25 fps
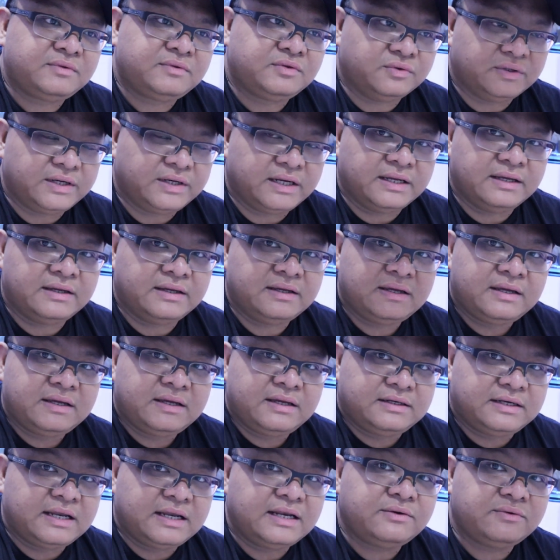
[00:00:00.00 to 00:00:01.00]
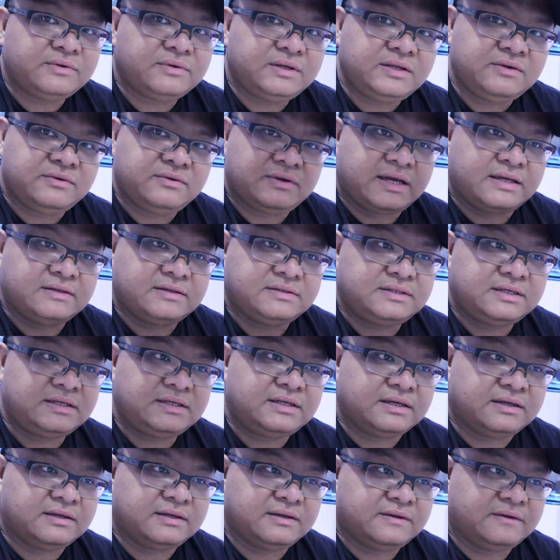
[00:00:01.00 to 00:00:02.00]
today, then only you can see
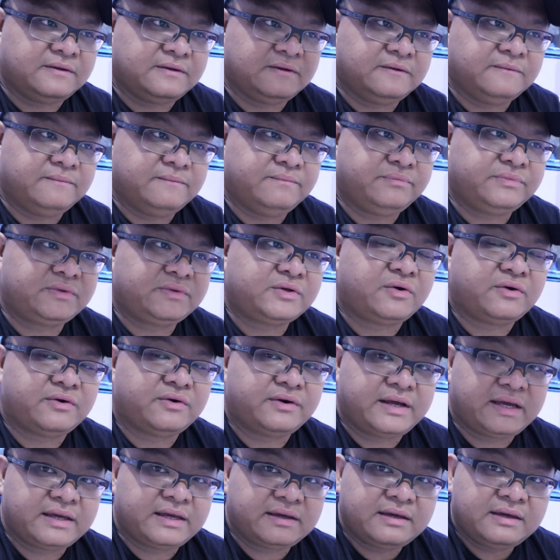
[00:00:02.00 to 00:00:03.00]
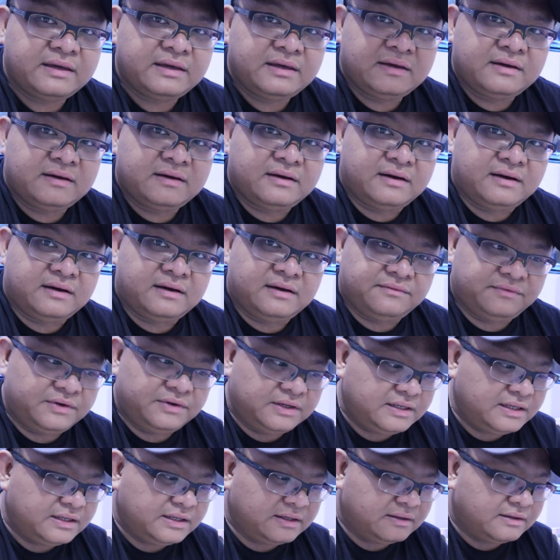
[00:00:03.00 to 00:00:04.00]
the correct
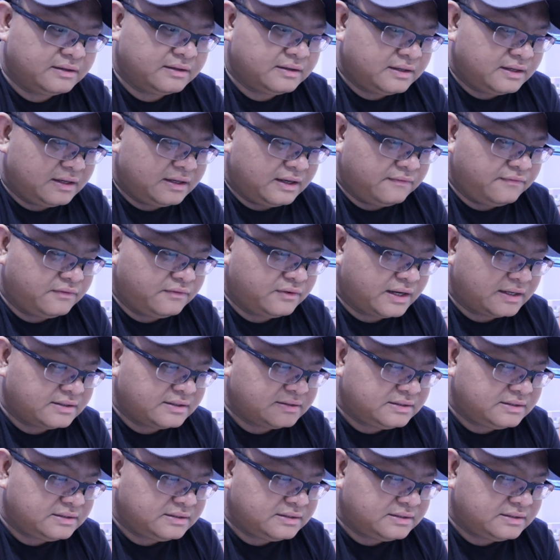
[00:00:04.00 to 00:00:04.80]
reading. If you can